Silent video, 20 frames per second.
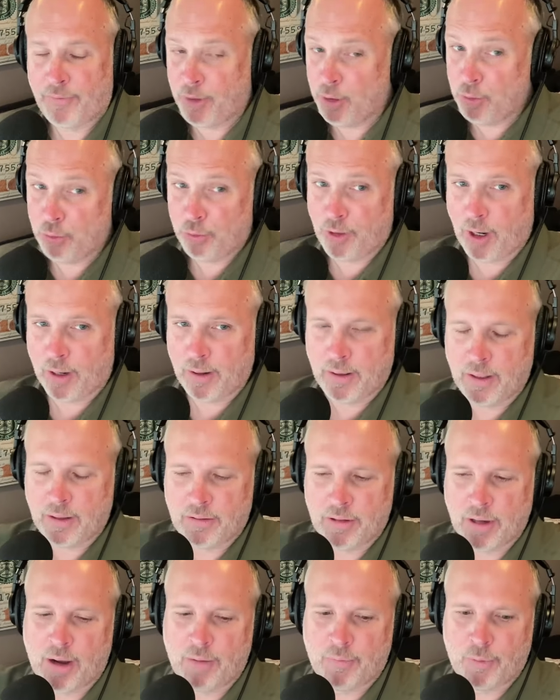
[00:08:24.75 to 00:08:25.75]
You started
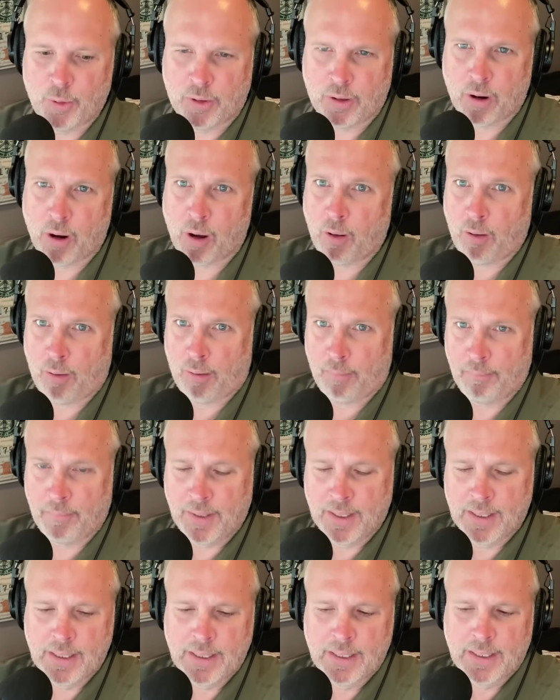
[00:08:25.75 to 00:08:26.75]
this off with Calm
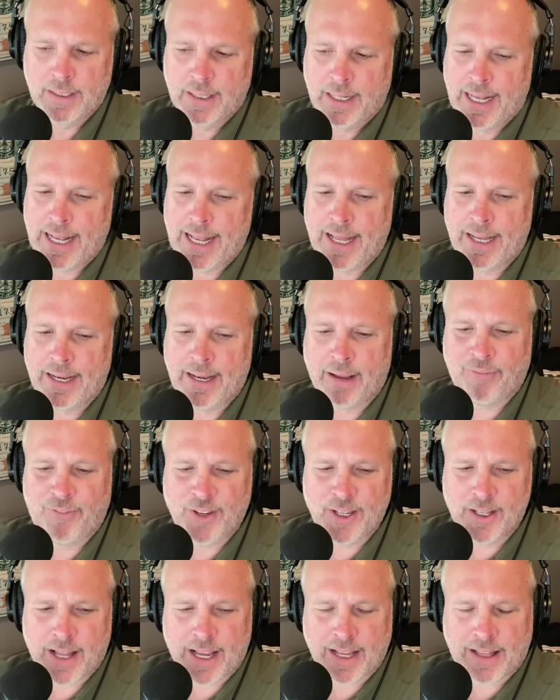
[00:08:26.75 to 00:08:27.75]
and I
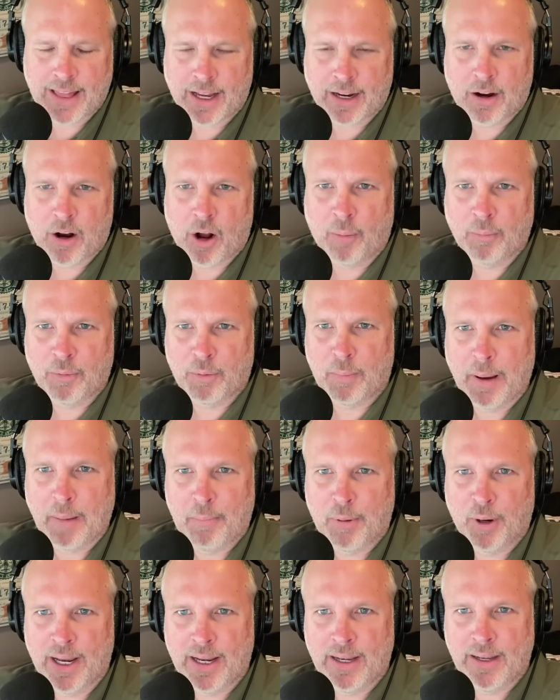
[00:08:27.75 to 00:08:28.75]
feel like that calms my
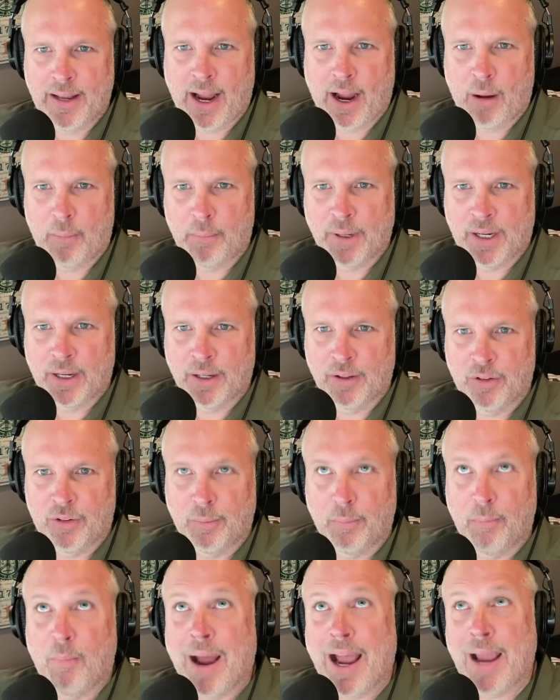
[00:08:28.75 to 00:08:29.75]
brain down
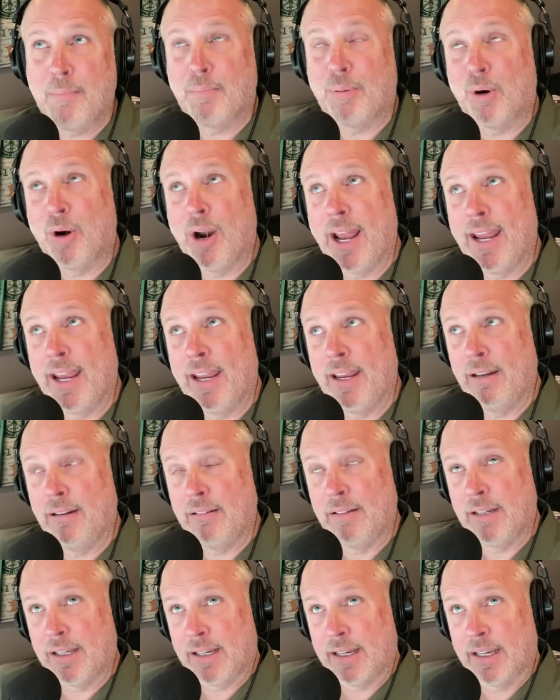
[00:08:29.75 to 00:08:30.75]
because my
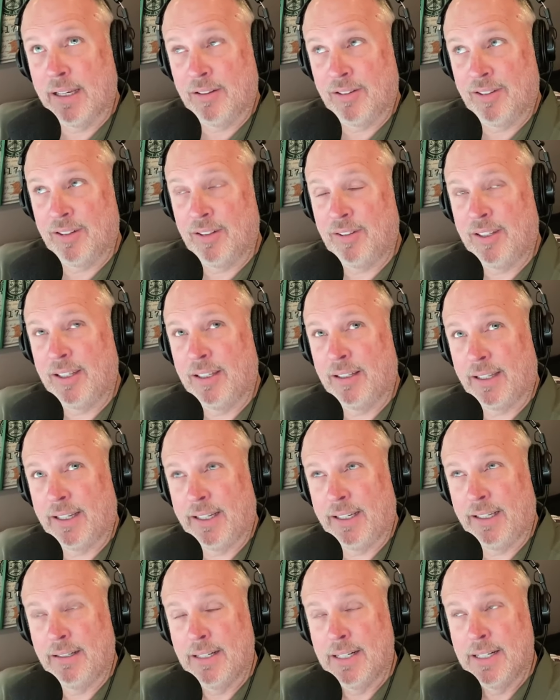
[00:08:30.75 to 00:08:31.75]
brain
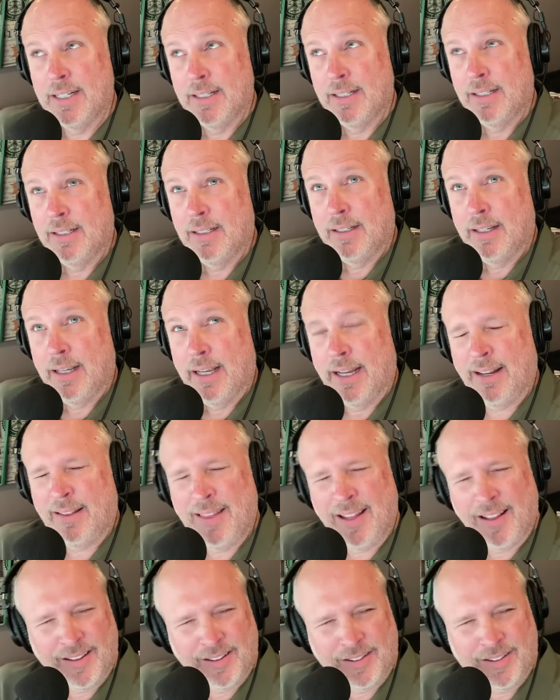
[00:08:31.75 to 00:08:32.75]
consistently, and I
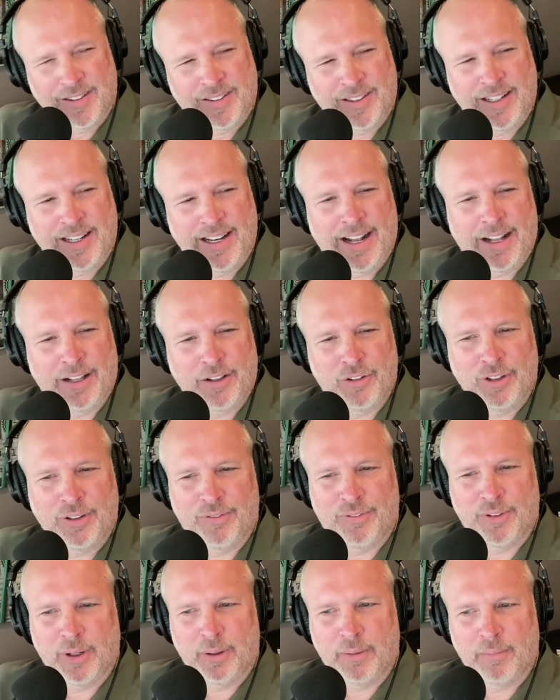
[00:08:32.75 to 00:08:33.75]
think this is an analogy
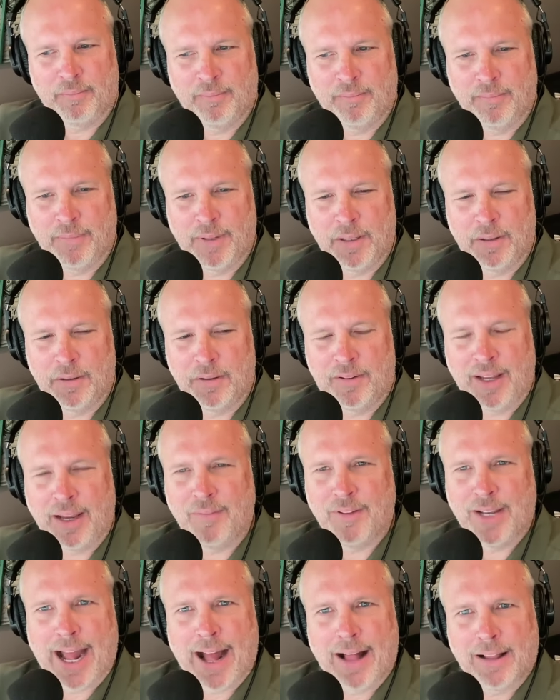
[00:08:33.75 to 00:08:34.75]
from, you know,
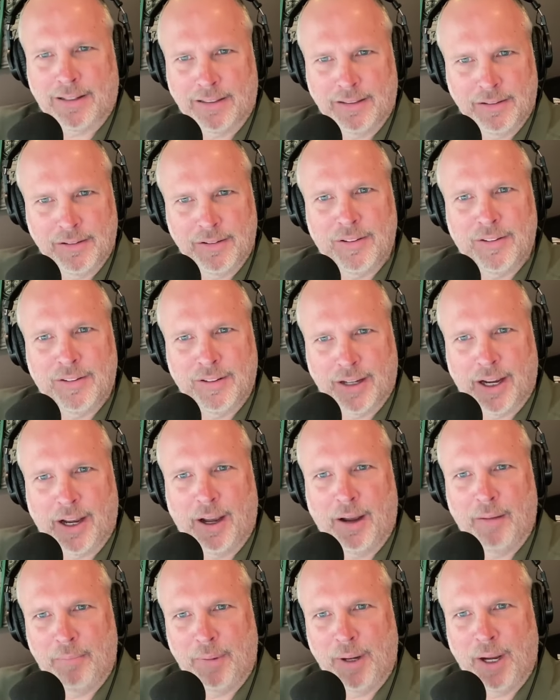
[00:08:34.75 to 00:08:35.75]
David Allen's
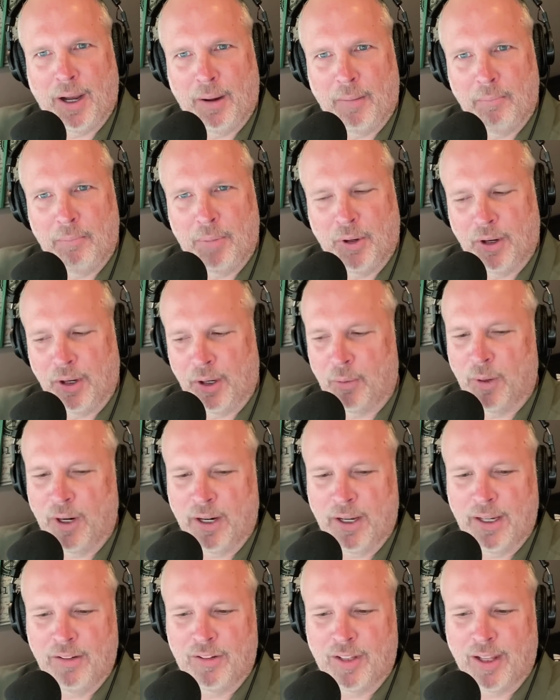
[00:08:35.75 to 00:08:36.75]
uh, uh, book where
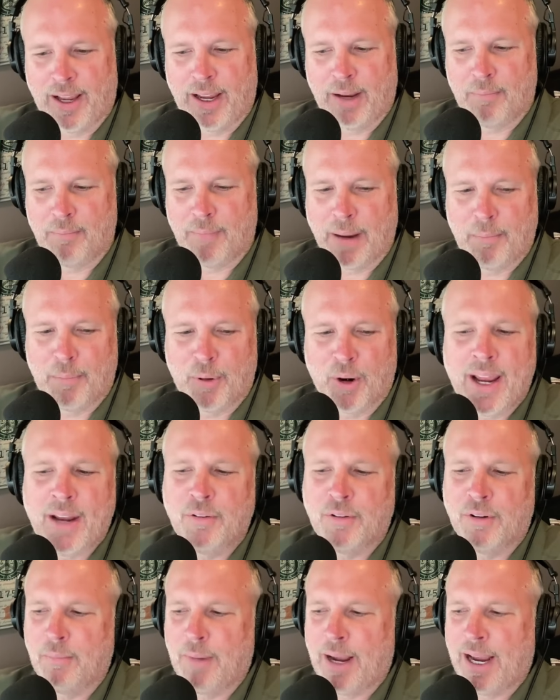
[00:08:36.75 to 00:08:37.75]
he's like, my brain
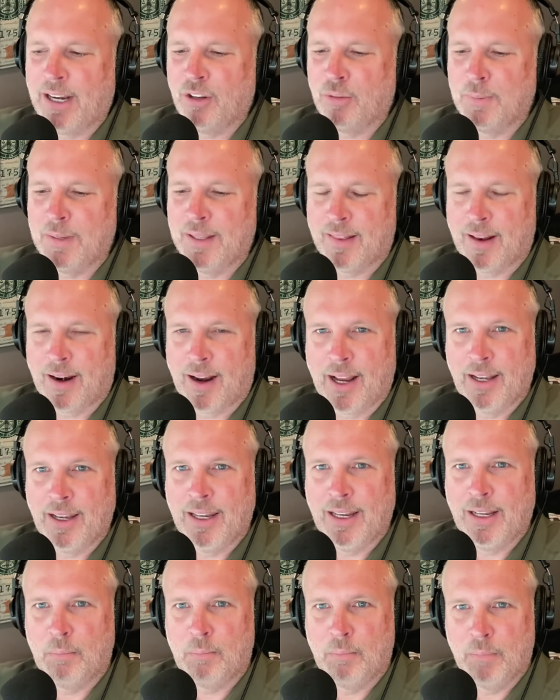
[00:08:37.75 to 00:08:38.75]
reminds me that I
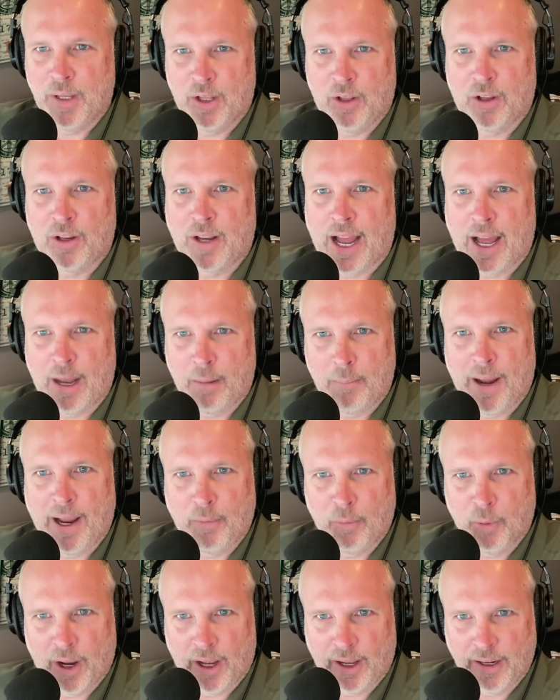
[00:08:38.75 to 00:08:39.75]
need milk on my
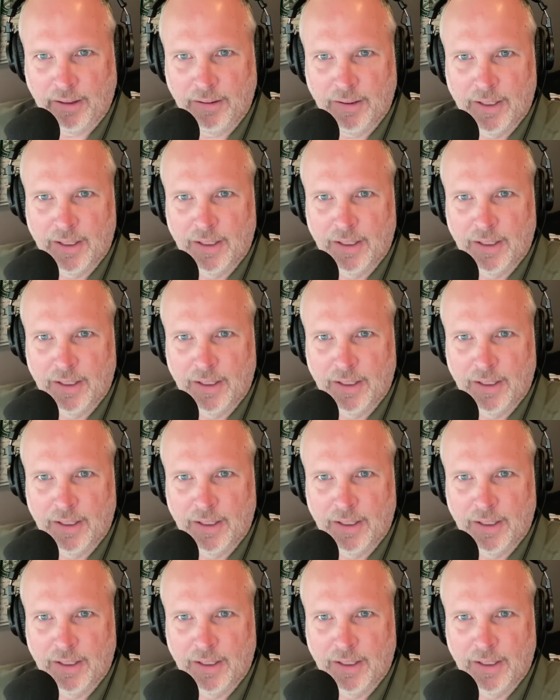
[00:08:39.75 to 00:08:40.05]
run